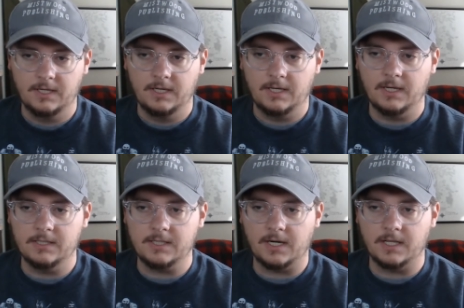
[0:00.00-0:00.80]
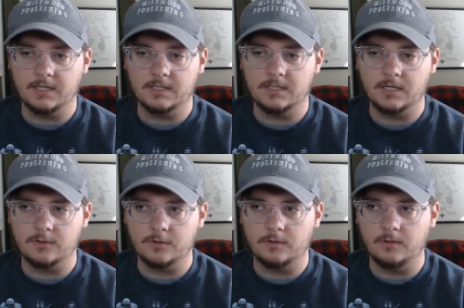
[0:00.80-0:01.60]
It's kind of the
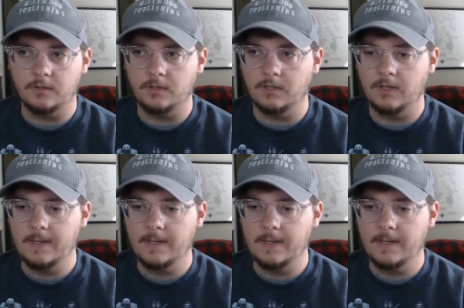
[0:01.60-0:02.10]
central,